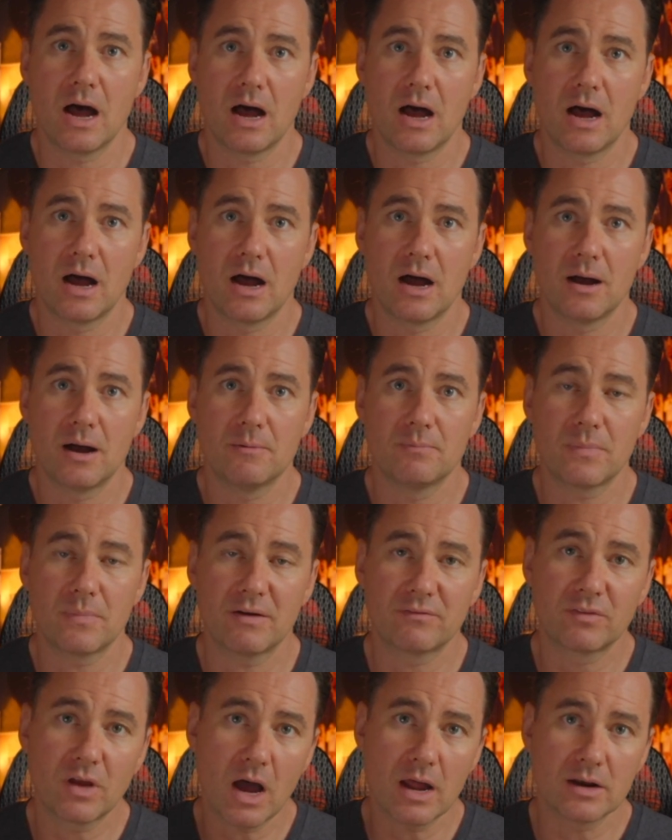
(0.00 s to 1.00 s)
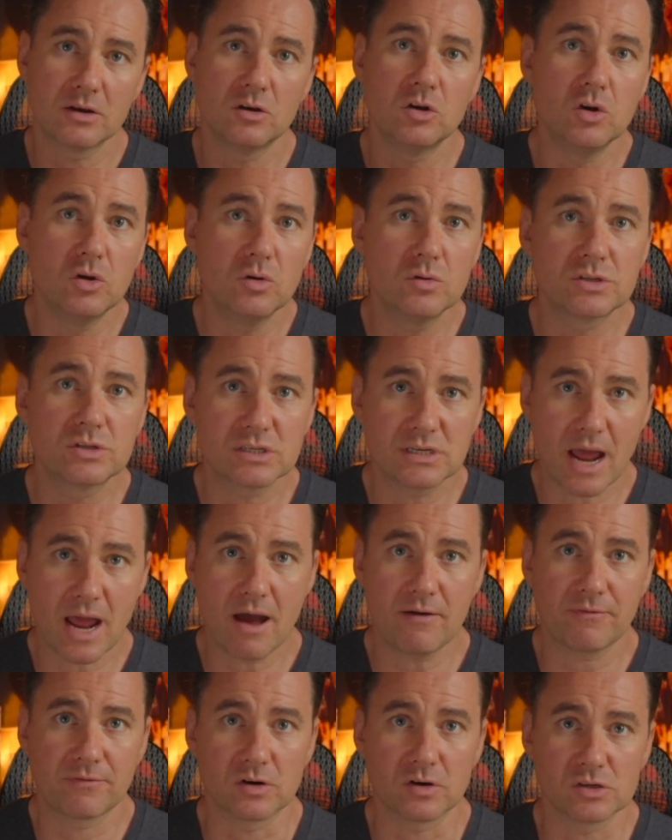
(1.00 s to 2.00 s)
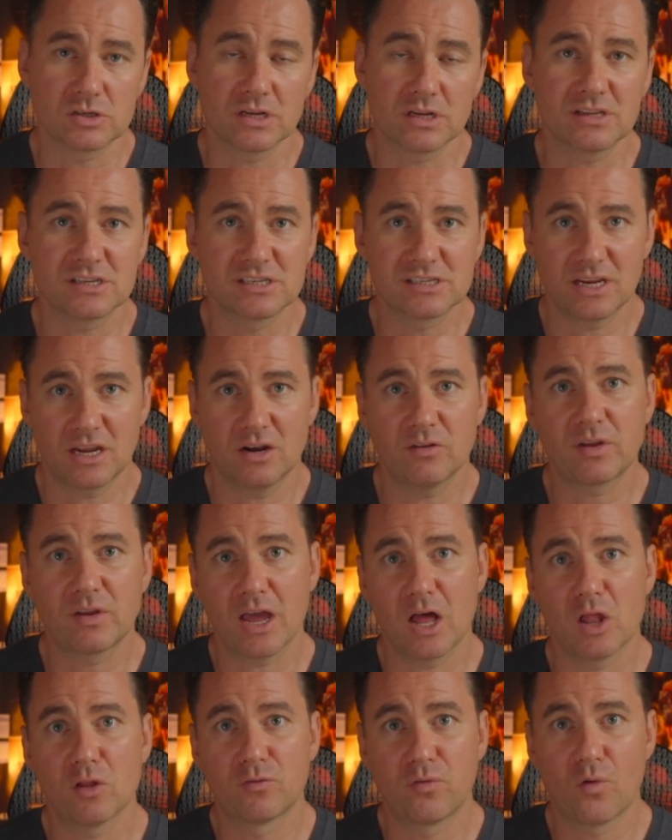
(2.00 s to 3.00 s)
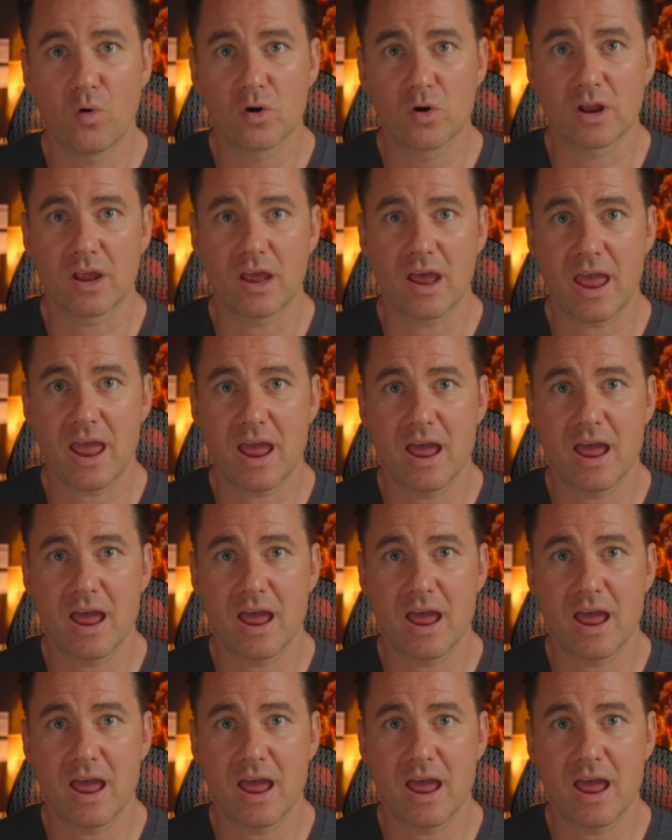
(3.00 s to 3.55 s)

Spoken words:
have gotten new staffers in the state of California.